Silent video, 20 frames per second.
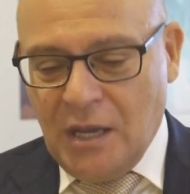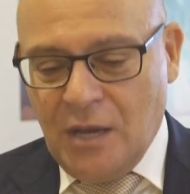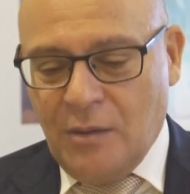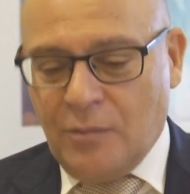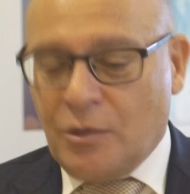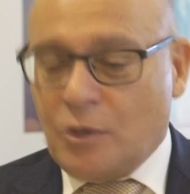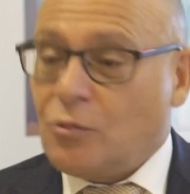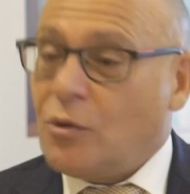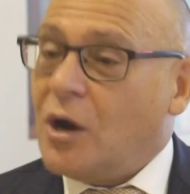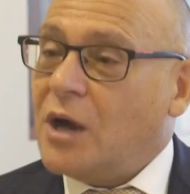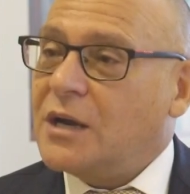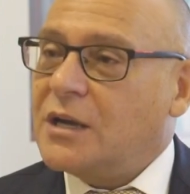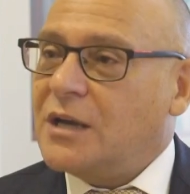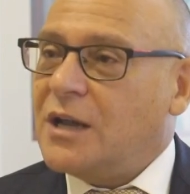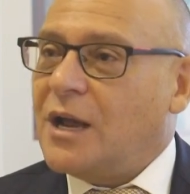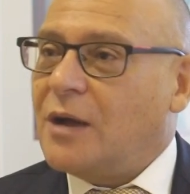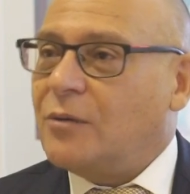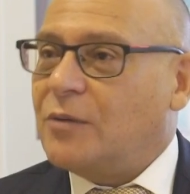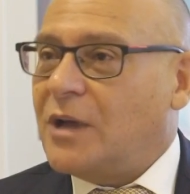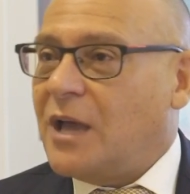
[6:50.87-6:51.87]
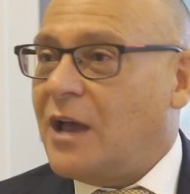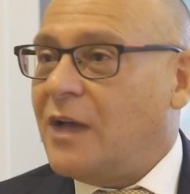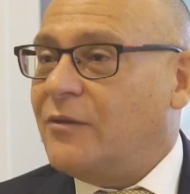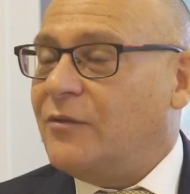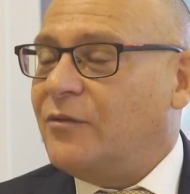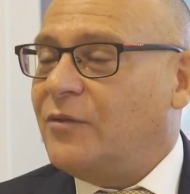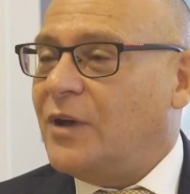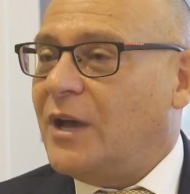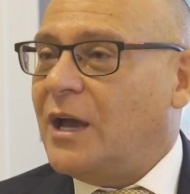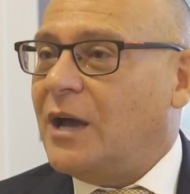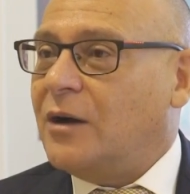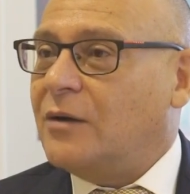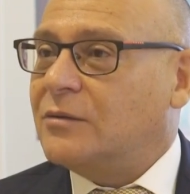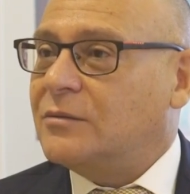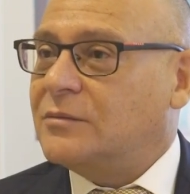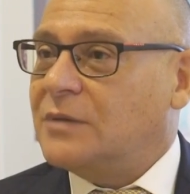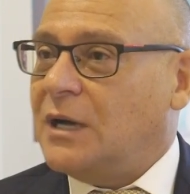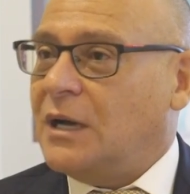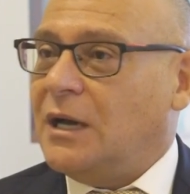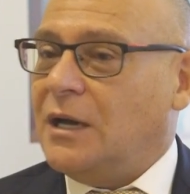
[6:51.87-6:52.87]
But right now we have our
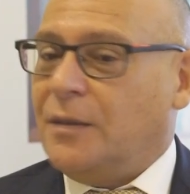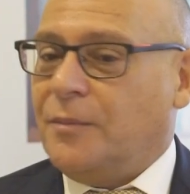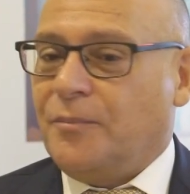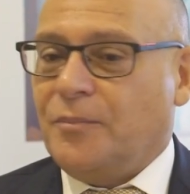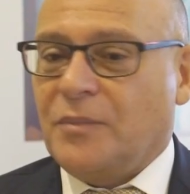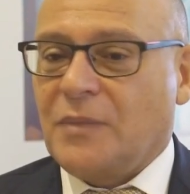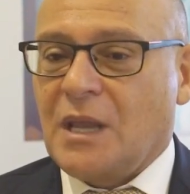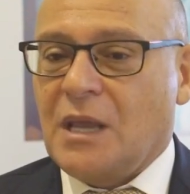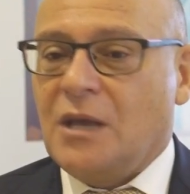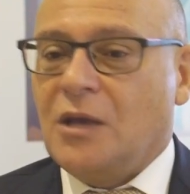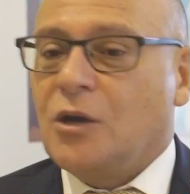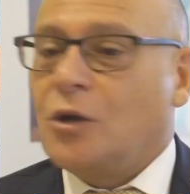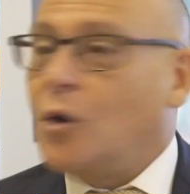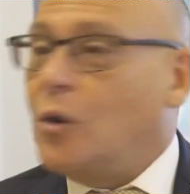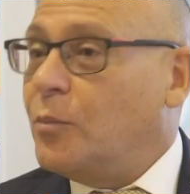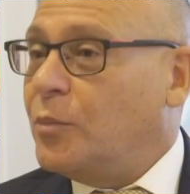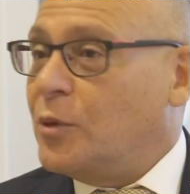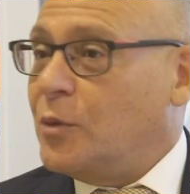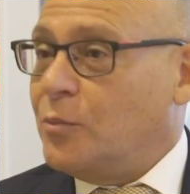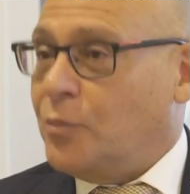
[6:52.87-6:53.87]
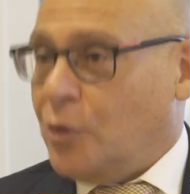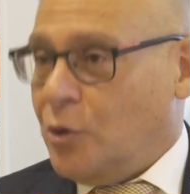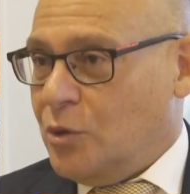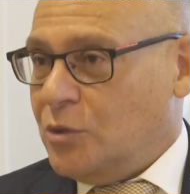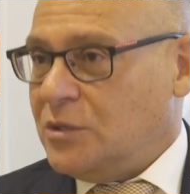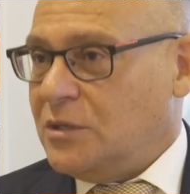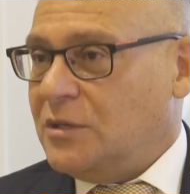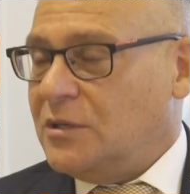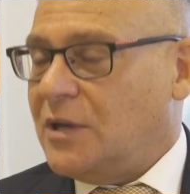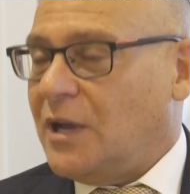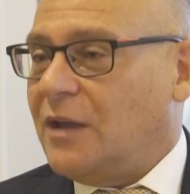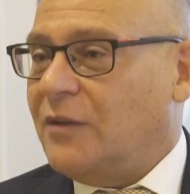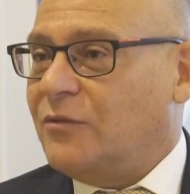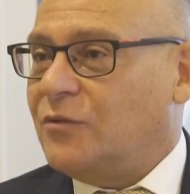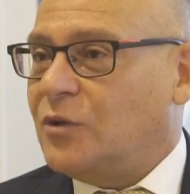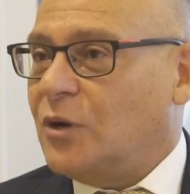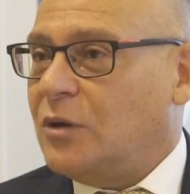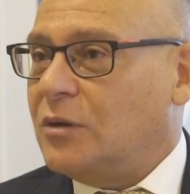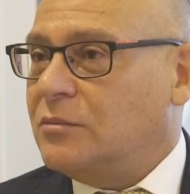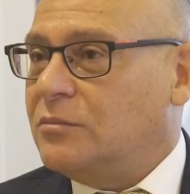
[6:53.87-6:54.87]
competent person, Dave
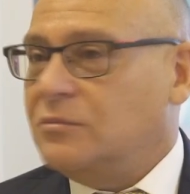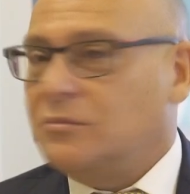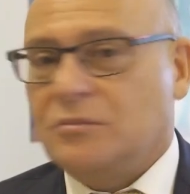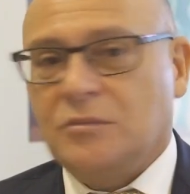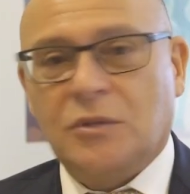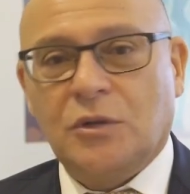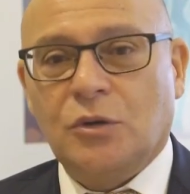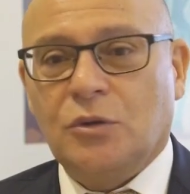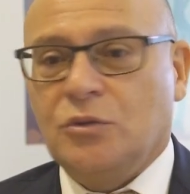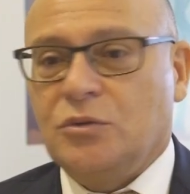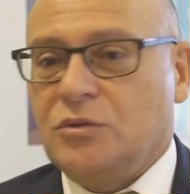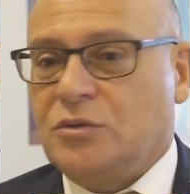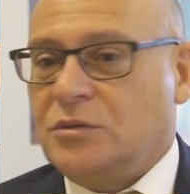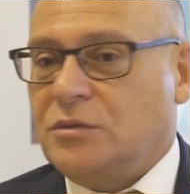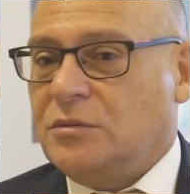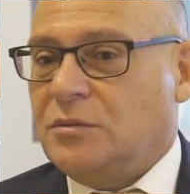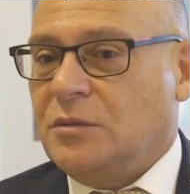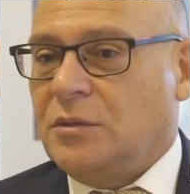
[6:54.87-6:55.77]
Dodd, who's